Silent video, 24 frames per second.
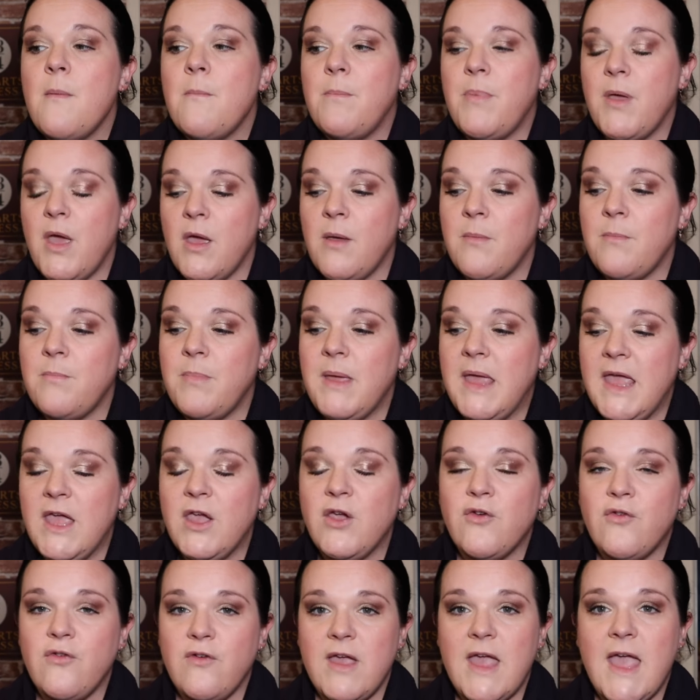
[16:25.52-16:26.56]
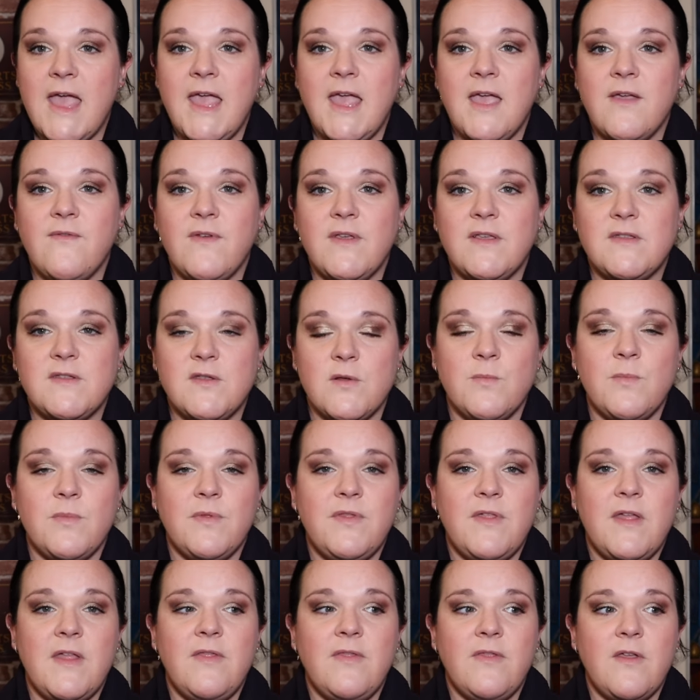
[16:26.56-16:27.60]
but being creative is
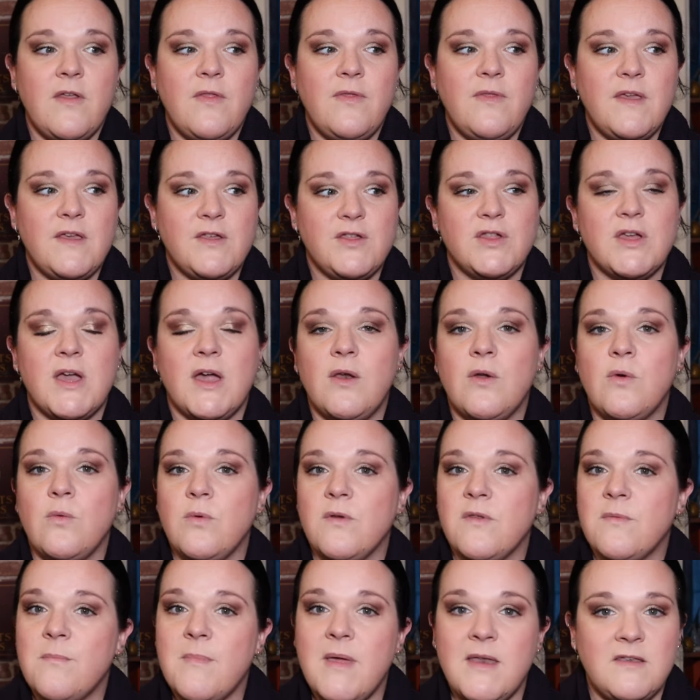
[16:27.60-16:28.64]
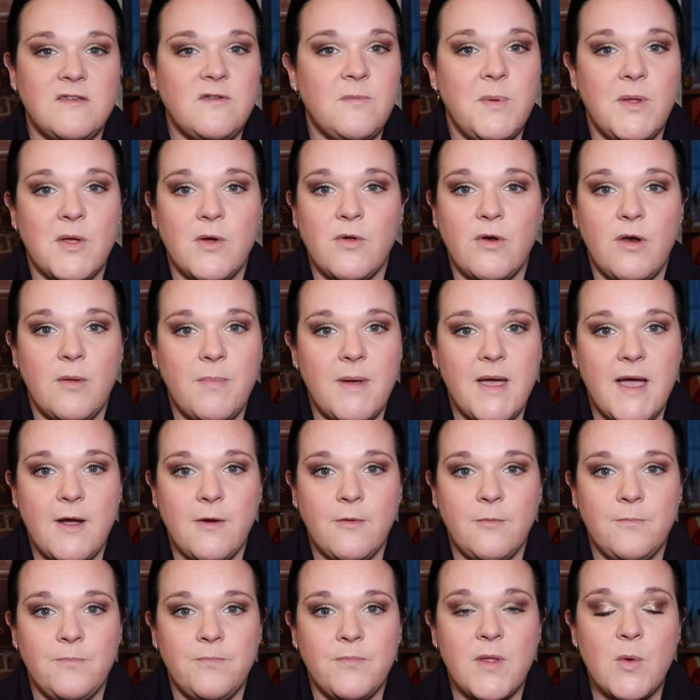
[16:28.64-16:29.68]
something that this channel was meant to be all
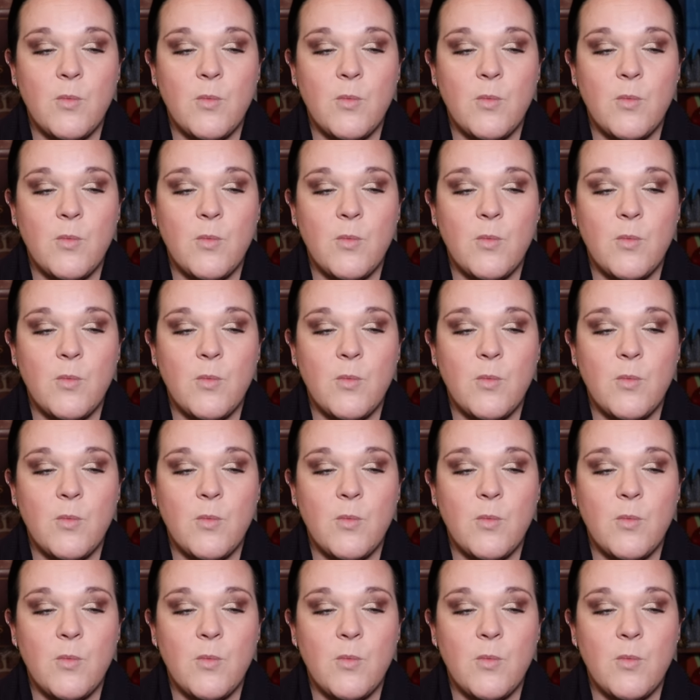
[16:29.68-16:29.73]
about.